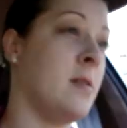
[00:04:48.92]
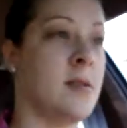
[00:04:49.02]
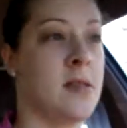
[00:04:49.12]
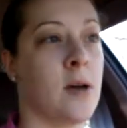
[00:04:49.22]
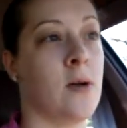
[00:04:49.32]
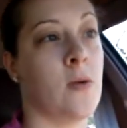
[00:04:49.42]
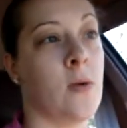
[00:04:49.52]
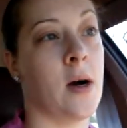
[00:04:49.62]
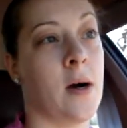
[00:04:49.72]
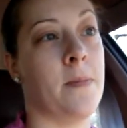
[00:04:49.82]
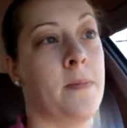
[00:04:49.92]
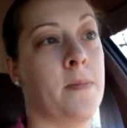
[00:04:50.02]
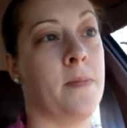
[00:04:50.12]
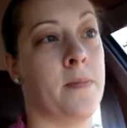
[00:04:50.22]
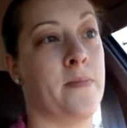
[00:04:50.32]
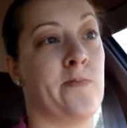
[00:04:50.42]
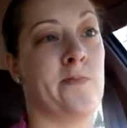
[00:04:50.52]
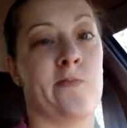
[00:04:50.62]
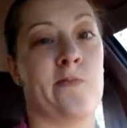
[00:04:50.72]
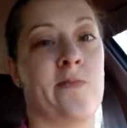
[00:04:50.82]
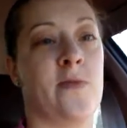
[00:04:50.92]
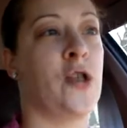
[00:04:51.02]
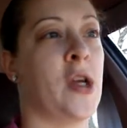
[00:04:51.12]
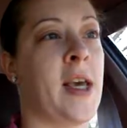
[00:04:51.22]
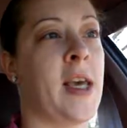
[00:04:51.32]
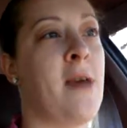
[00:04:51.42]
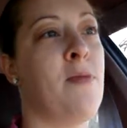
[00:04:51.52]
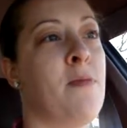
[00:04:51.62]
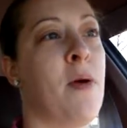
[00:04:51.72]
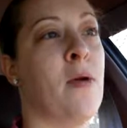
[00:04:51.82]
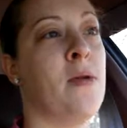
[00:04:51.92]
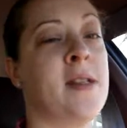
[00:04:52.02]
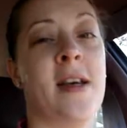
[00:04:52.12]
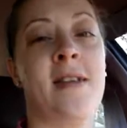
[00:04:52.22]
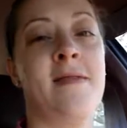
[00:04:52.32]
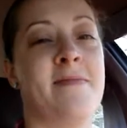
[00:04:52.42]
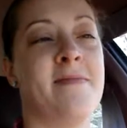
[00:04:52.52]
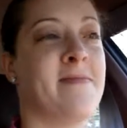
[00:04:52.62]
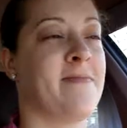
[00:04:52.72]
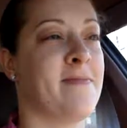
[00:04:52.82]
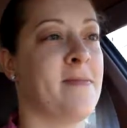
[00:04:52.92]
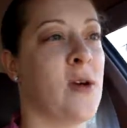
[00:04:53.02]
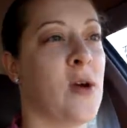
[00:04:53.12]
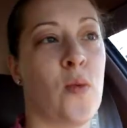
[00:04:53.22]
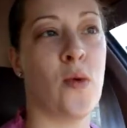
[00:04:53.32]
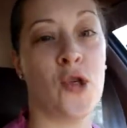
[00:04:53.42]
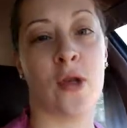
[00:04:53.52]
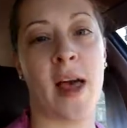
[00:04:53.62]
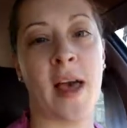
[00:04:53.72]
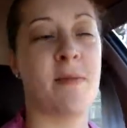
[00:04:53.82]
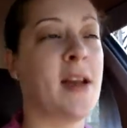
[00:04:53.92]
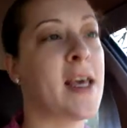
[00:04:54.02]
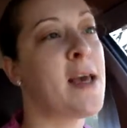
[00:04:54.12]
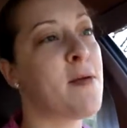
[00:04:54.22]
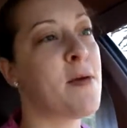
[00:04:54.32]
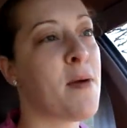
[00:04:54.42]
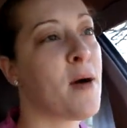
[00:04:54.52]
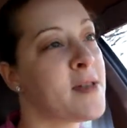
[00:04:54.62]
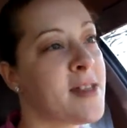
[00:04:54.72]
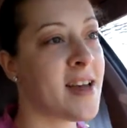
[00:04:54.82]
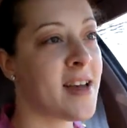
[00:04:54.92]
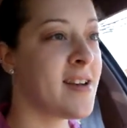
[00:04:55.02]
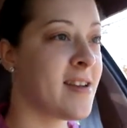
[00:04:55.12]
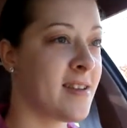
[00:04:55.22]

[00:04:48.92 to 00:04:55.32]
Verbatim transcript: So, um, should I keep you posted? Would you like me to keep you posted?